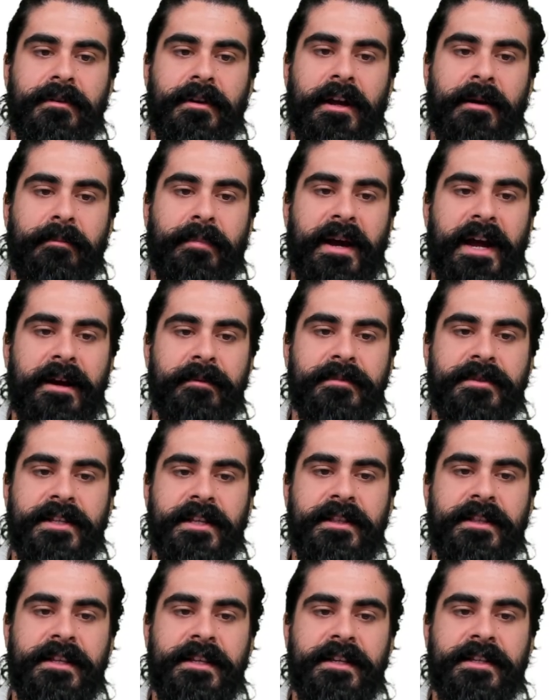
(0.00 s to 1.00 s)
And perhaps
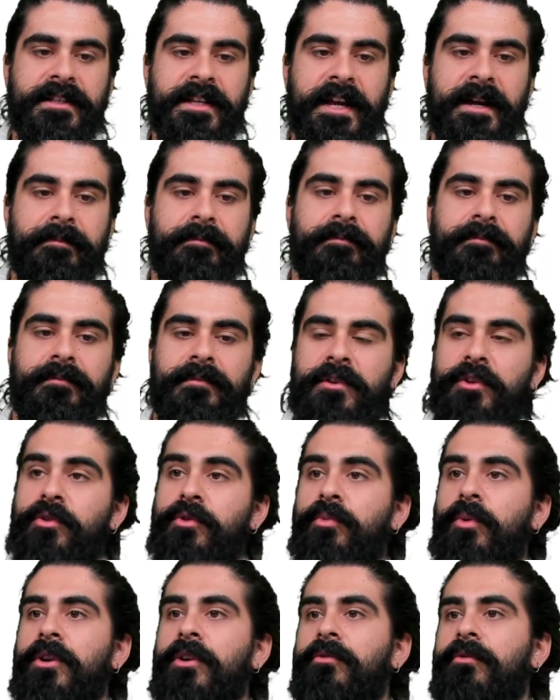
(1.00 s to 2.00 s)
in the exam,
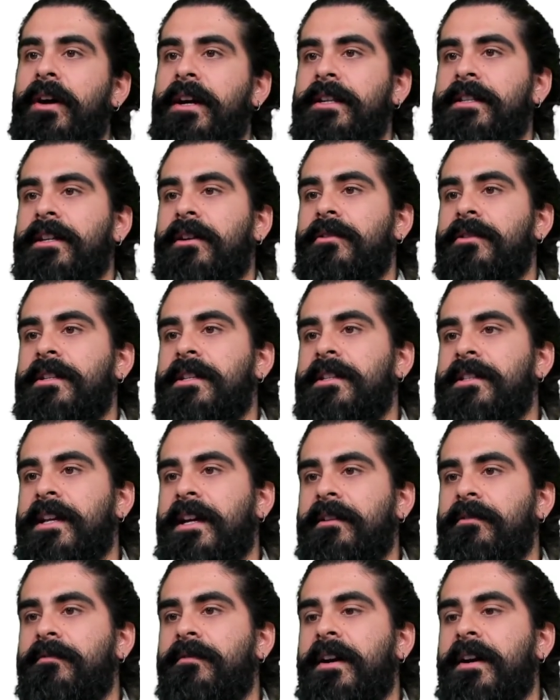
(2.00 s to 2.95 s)
you'd want to write down the exact